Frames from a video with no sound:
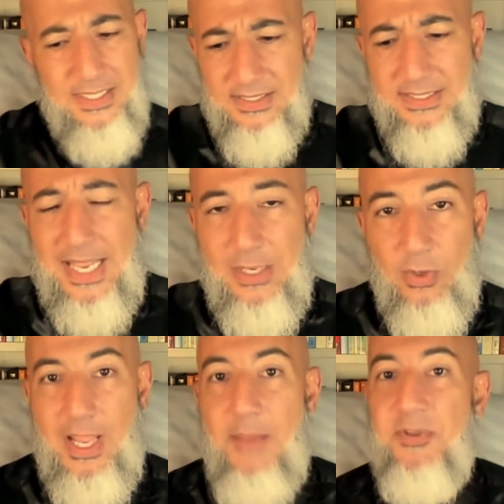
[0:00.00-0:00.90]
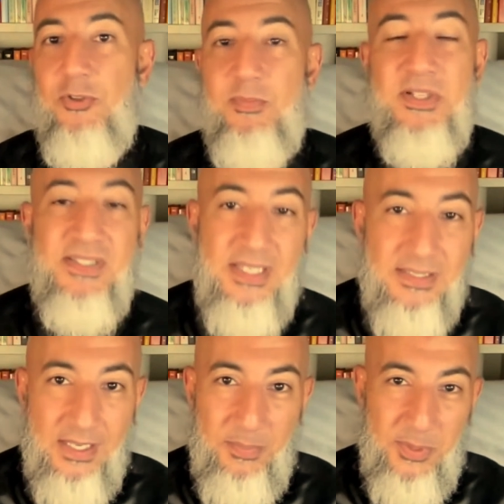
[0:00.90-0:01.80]
And this is exactly what happened to
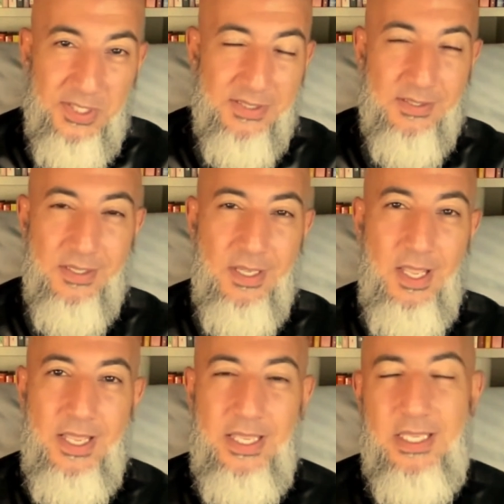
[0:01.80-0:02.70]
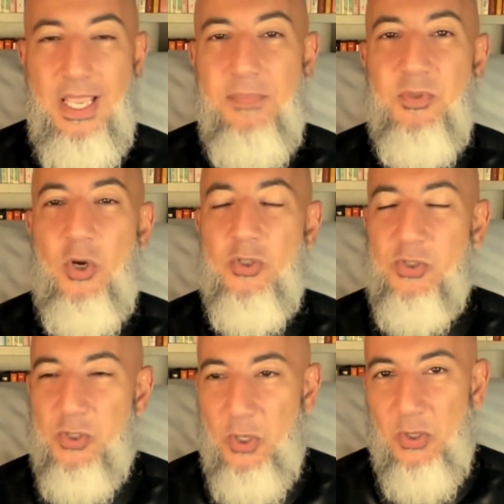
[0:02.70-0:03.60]
Barsisa, the priest. He kept
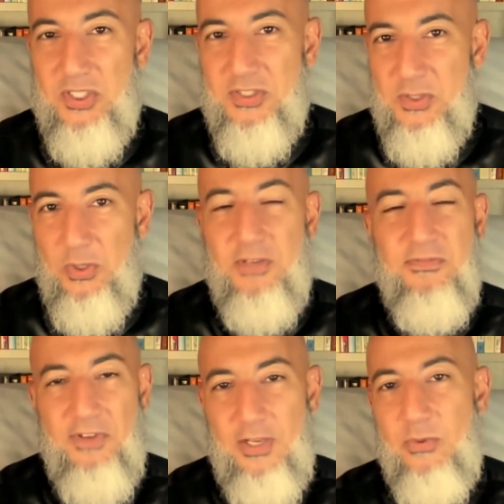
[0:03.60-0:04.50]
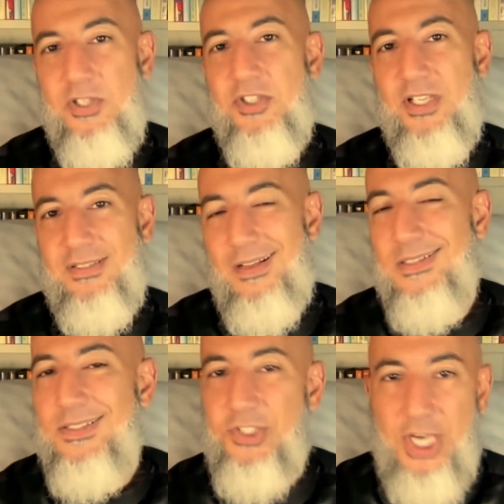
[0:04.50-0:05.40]
on slowly following
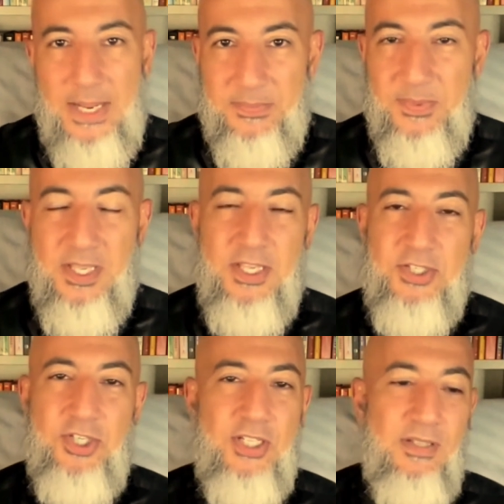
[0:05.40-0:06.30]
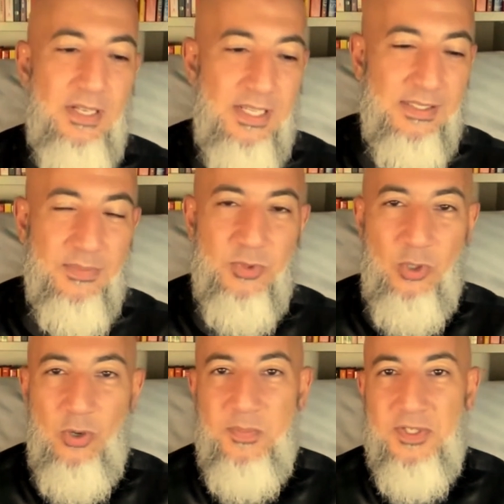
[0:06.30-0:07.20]
Shaitan's trap. Shaitan asked him
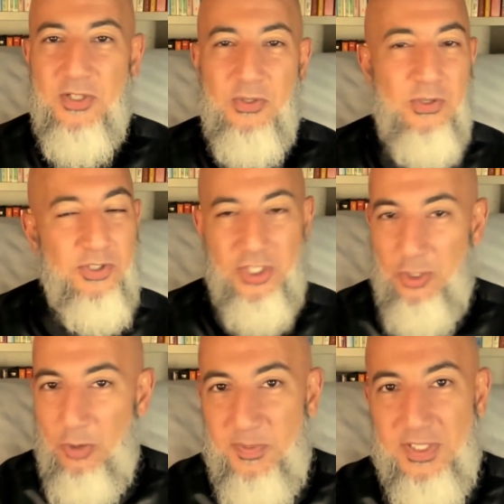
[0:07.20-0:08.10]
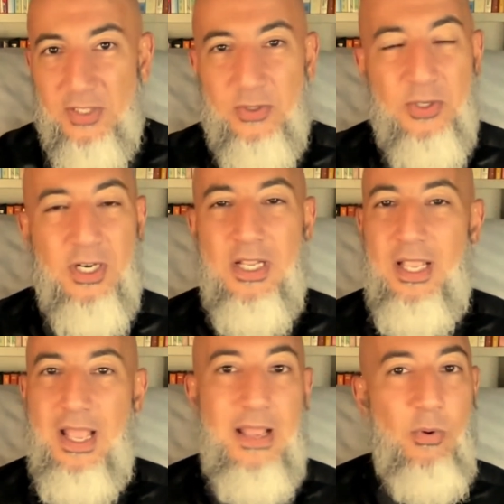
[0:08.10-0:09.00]
to open the door. She opened the door.
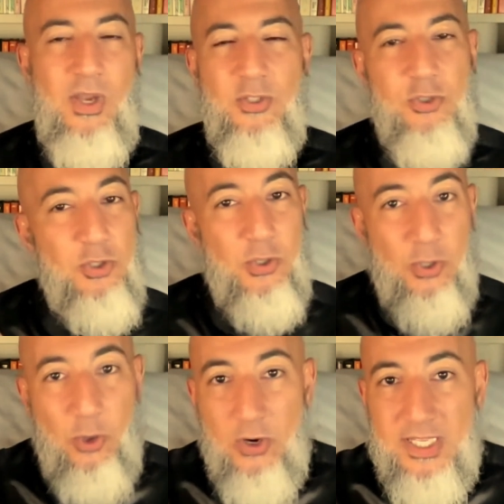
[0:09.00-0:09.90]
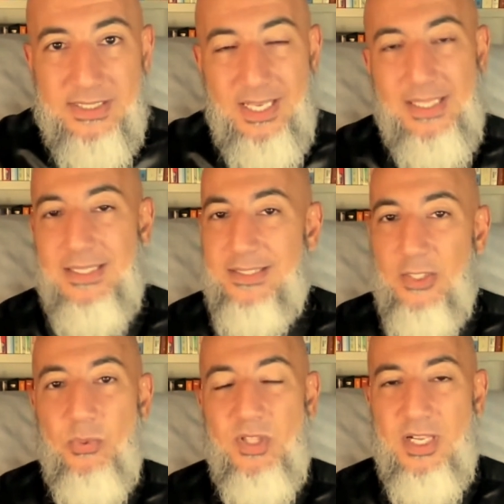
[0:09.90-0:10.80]
Why don't you go inside and
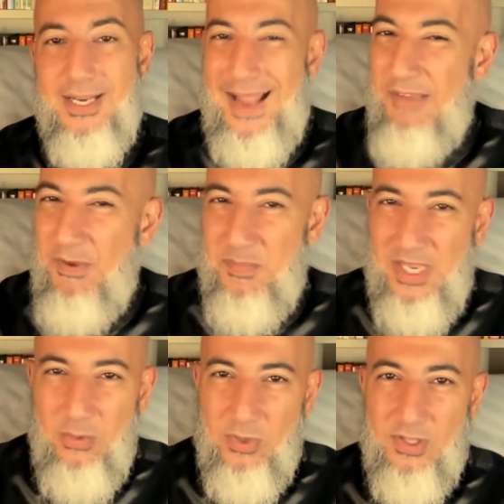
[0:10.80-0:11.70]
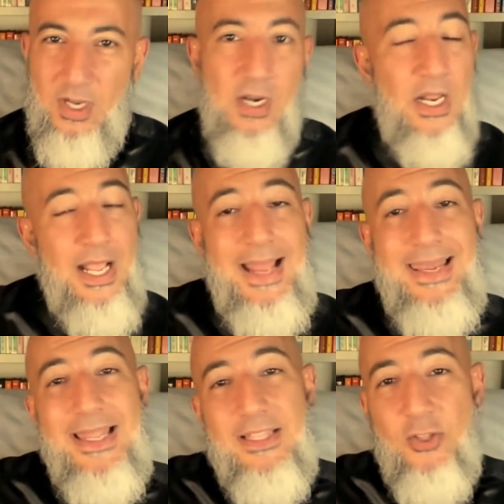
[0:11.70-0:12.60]
sit with her and have a meal with her
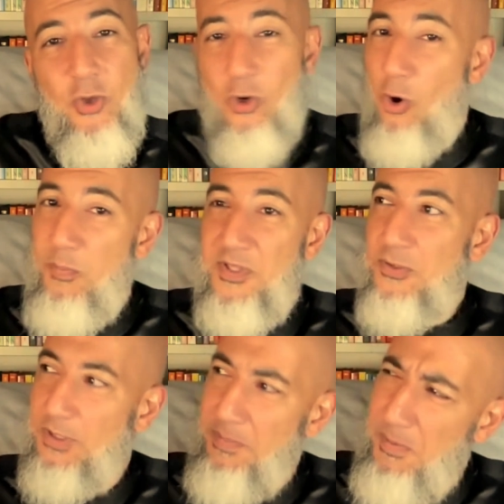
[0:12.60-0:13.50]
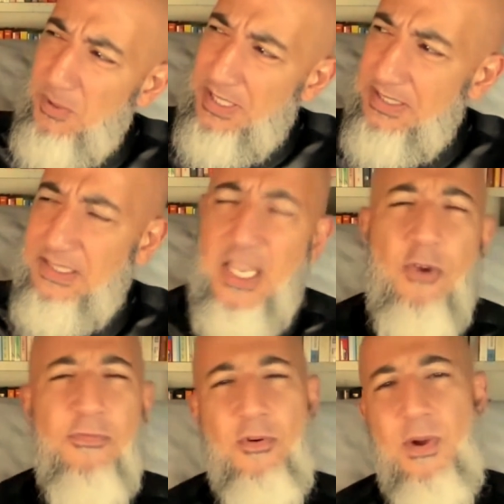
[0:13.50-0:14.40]
and let the door open so that people can
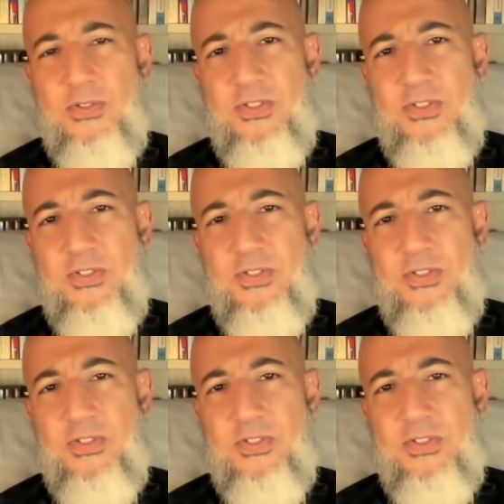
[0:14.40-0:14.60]
see you from